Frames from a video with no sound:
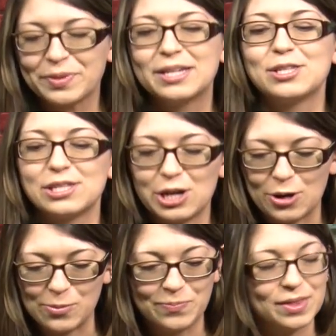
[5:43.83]

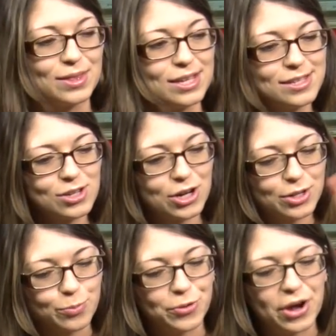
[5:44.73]
So, these are
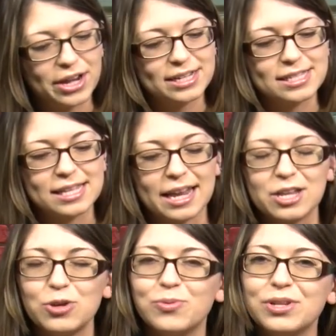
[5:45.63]
the products that
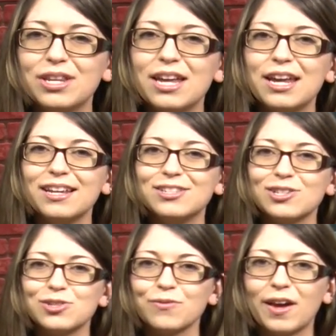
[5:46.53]
you would need to
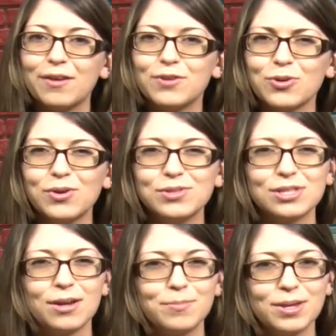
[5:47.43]
survive your own
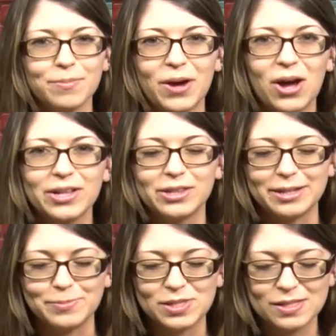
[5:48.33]
zombie
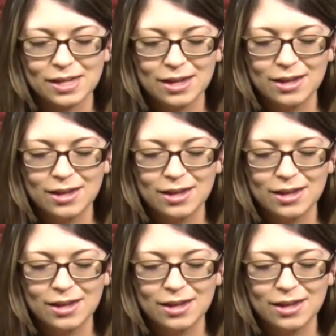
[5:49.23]
apocalypse